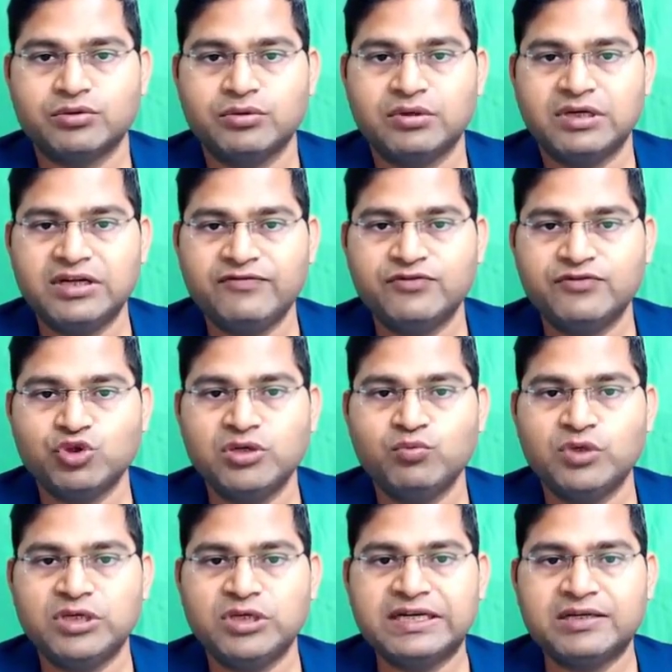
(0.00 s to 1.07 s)
So left
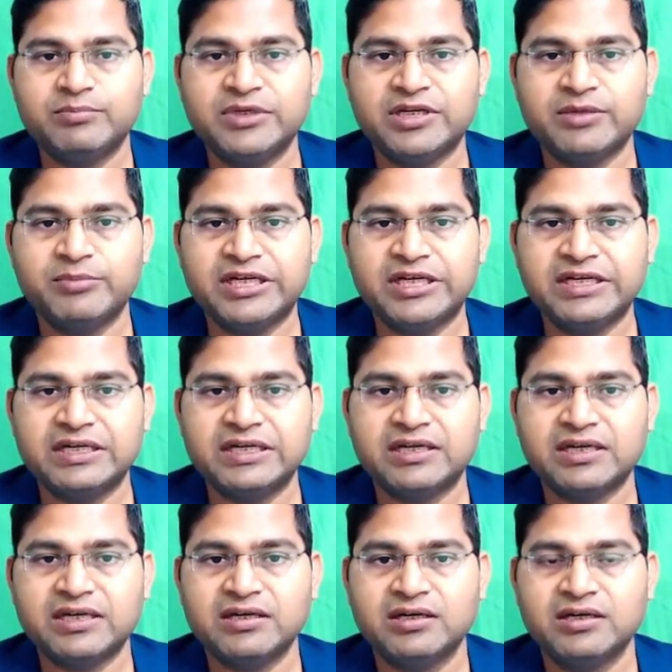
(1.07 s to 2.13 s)
join will get me remaining
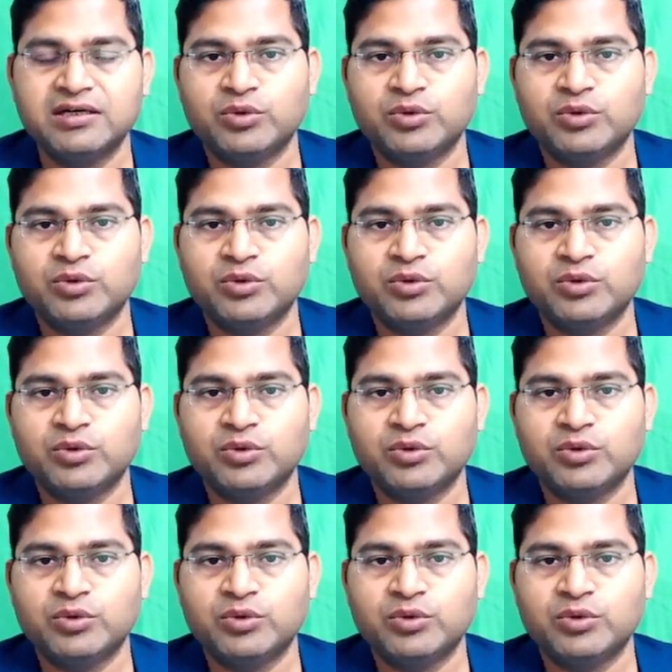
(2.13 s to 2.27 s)
data,